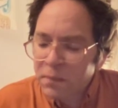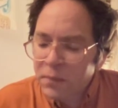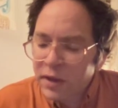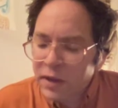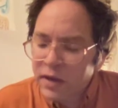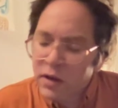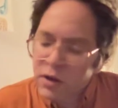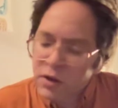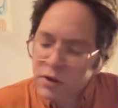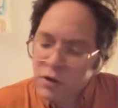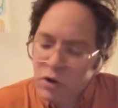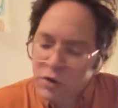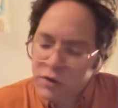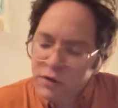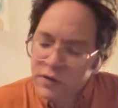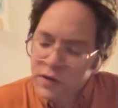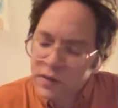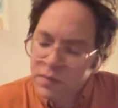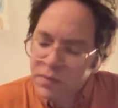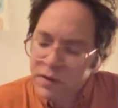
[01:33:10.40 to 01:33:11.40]
like an
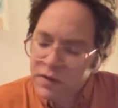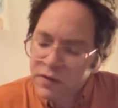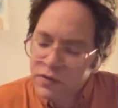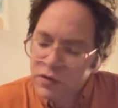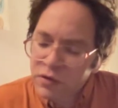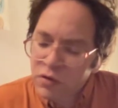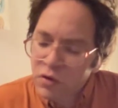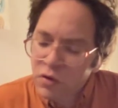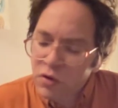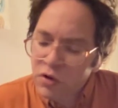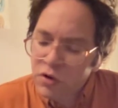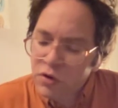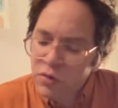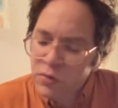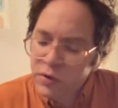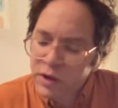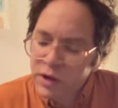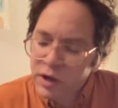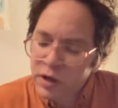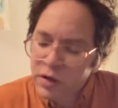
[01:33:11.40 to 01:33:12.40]
artist can base their whole
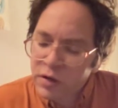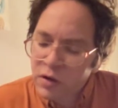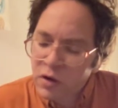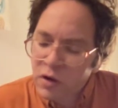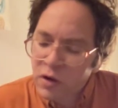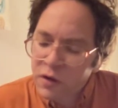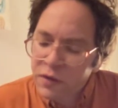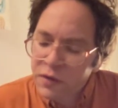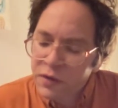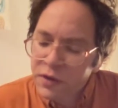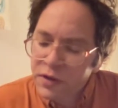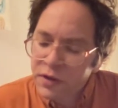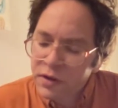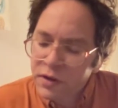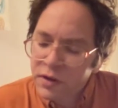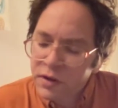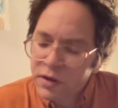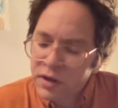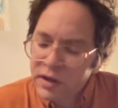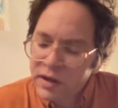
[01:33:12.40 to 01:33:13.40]
career on
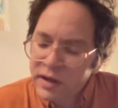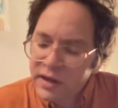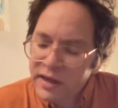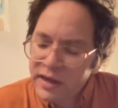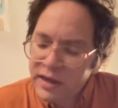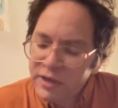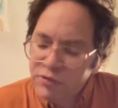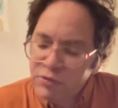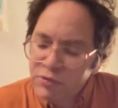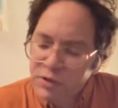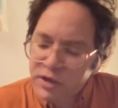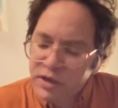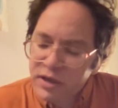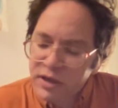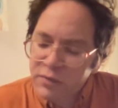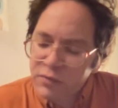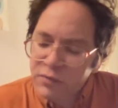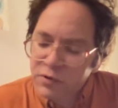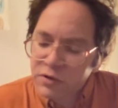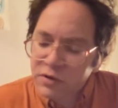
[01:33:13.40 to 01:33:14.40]
the
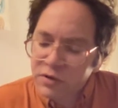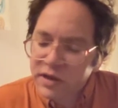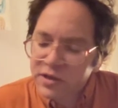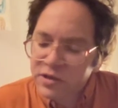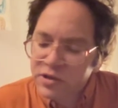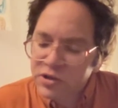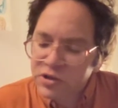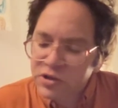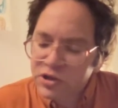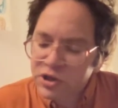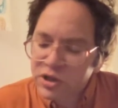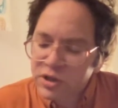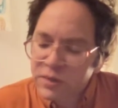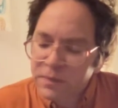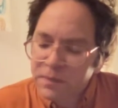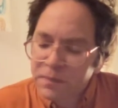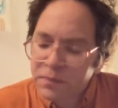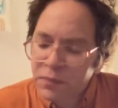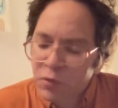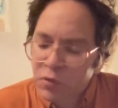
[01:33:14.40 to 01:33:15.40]
intricate
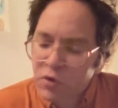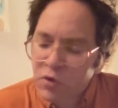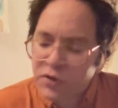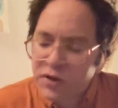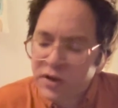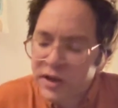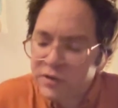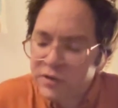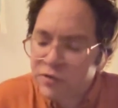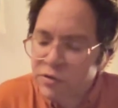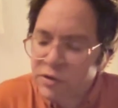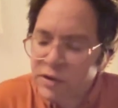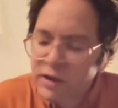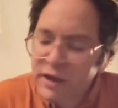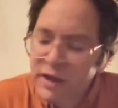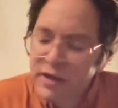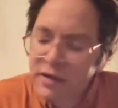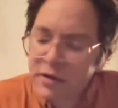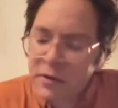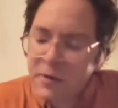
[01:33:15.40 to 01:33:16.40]
relationship or the
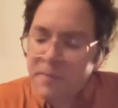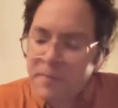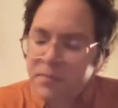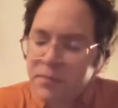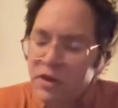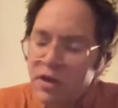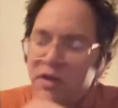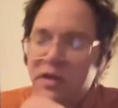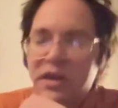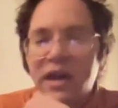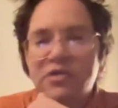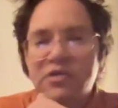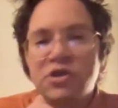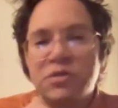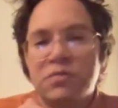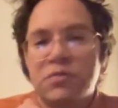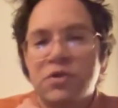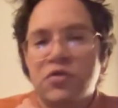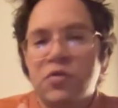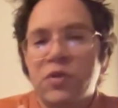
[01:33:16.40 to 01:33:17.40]
intricate
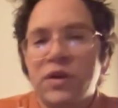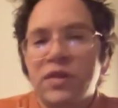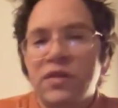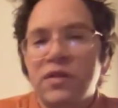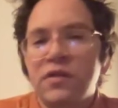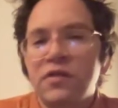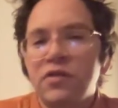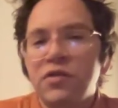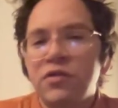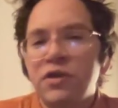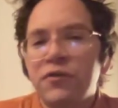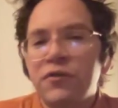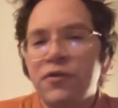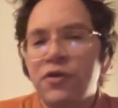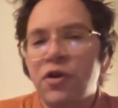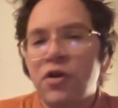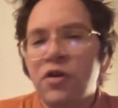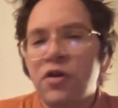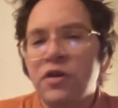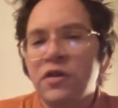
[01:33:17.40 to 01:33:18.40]
connection between these two
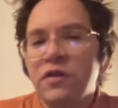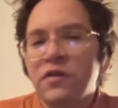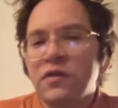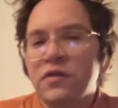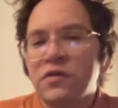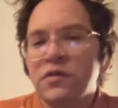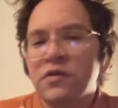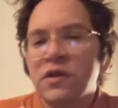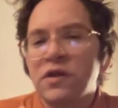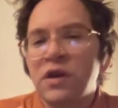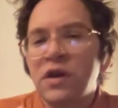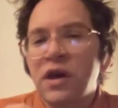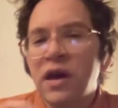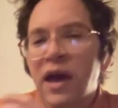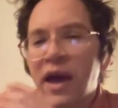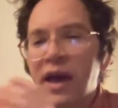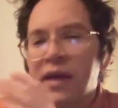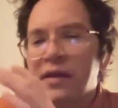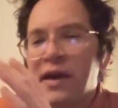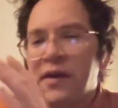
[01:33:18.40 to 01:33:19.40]
different artists,
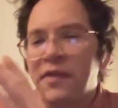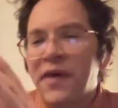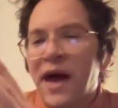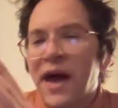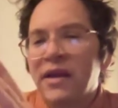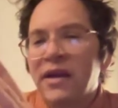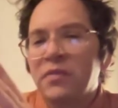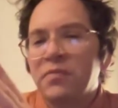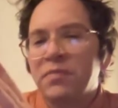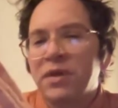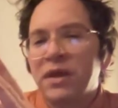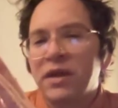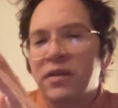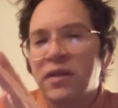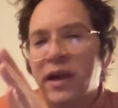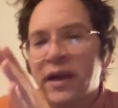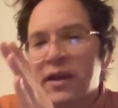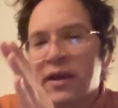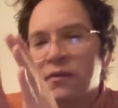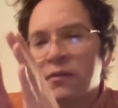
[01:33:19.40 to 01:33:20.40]
and that can be
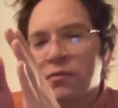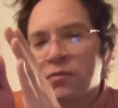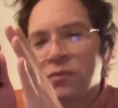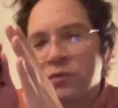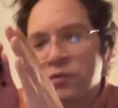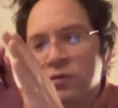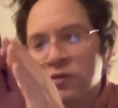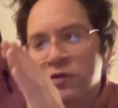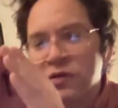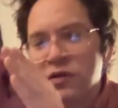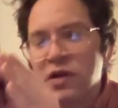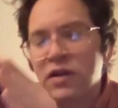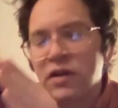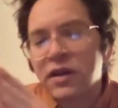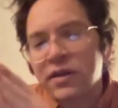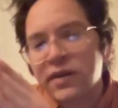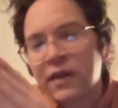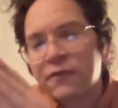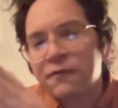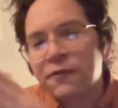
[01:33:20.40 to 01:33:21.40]
like
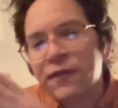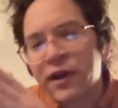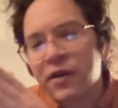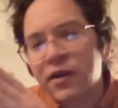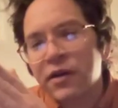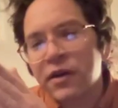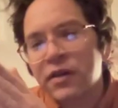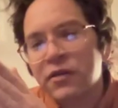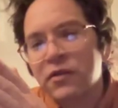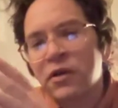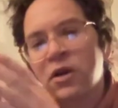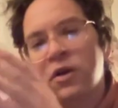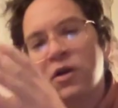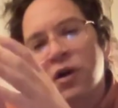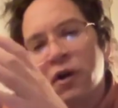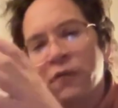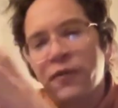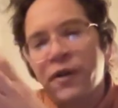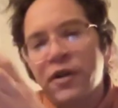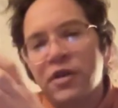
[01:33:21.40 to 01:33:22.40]
studying a
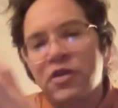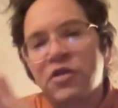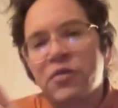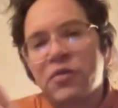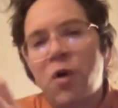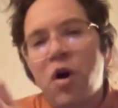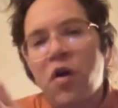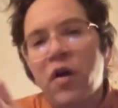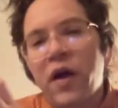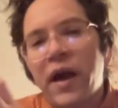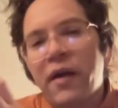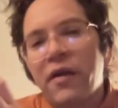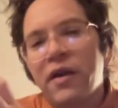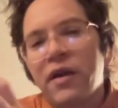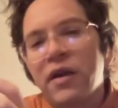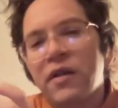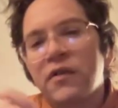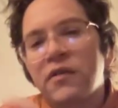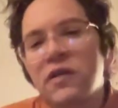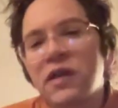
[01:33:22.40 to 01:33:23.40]
very small
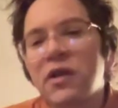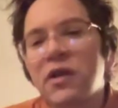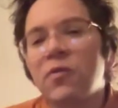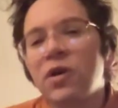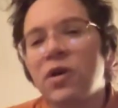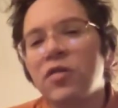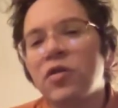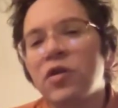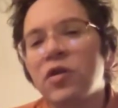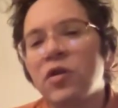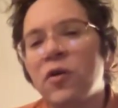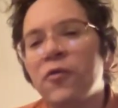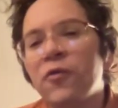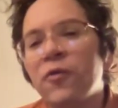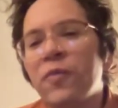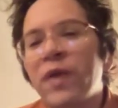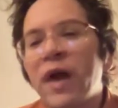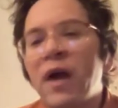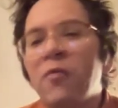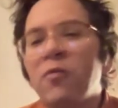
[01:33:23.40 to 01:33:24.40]
area and seeing where you can go
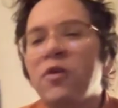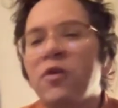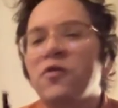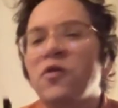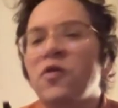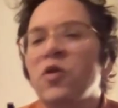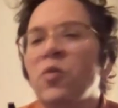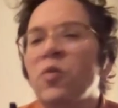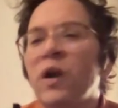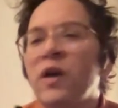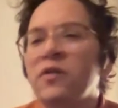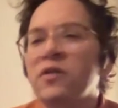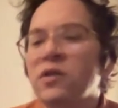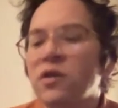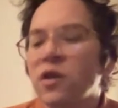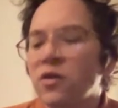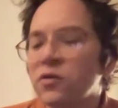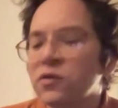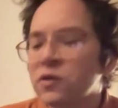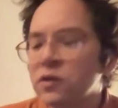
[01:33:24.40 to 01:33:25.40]
from that. Whereas on the West
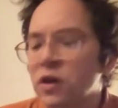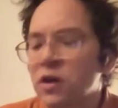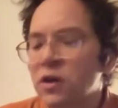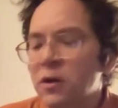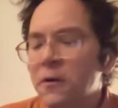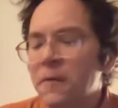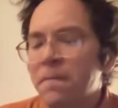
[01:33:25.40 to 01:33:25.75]
Coast,